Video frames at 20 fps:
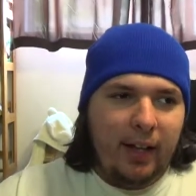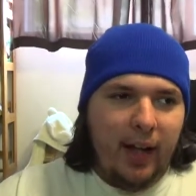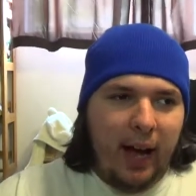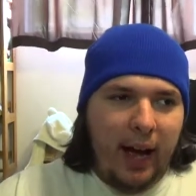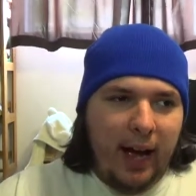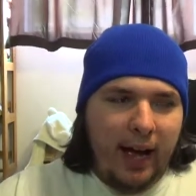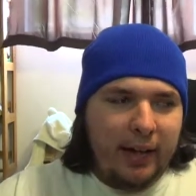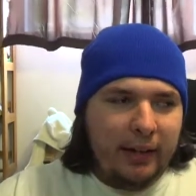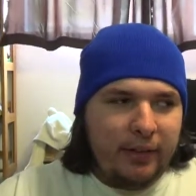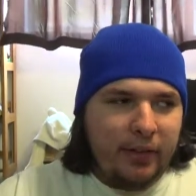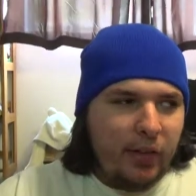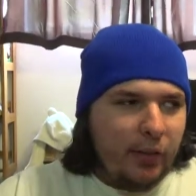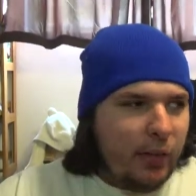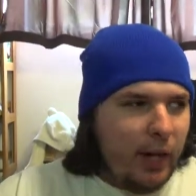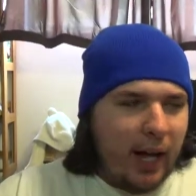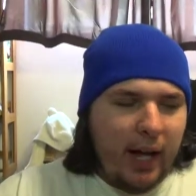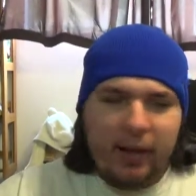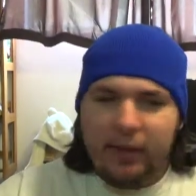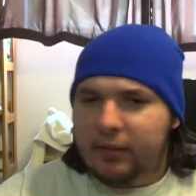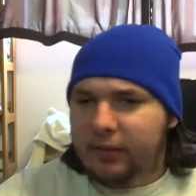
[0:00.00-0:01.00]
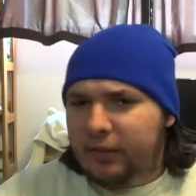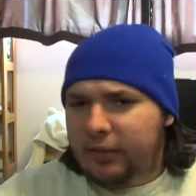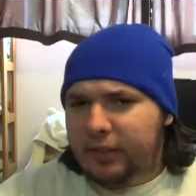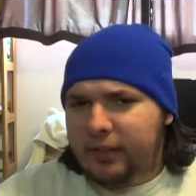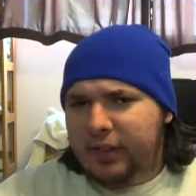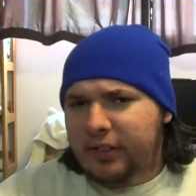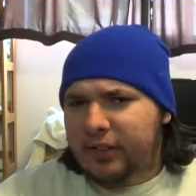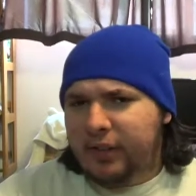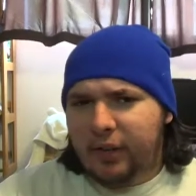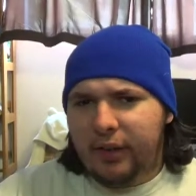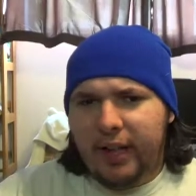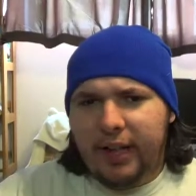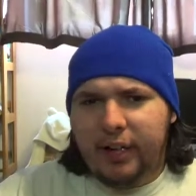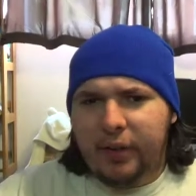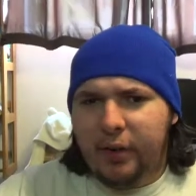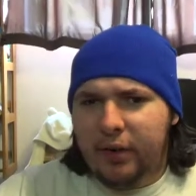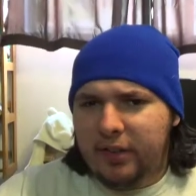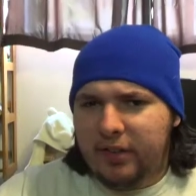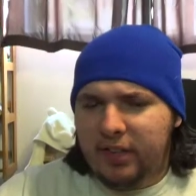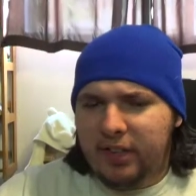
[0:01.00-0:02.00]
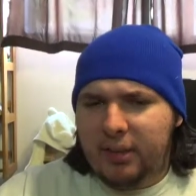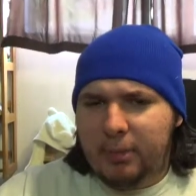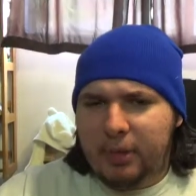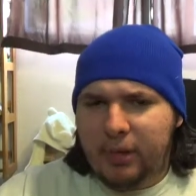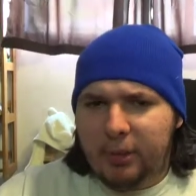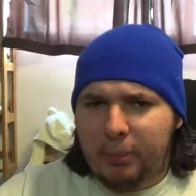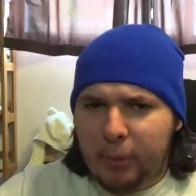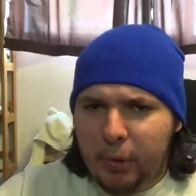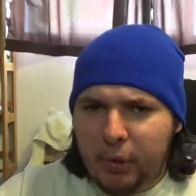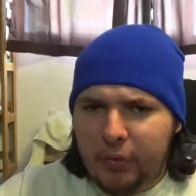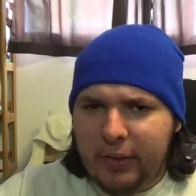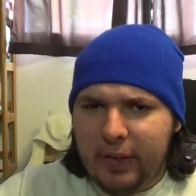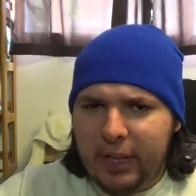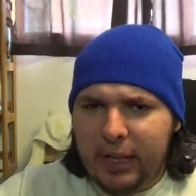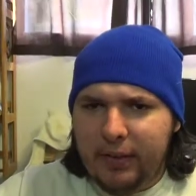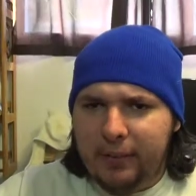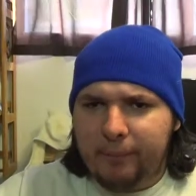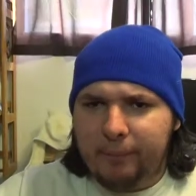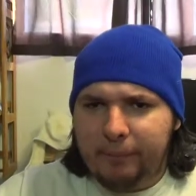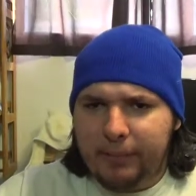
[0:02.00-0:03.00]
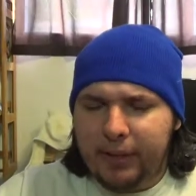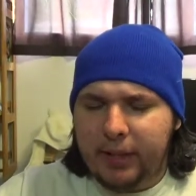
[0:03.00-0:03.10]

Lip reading: I do not consider that a criticism of the movie.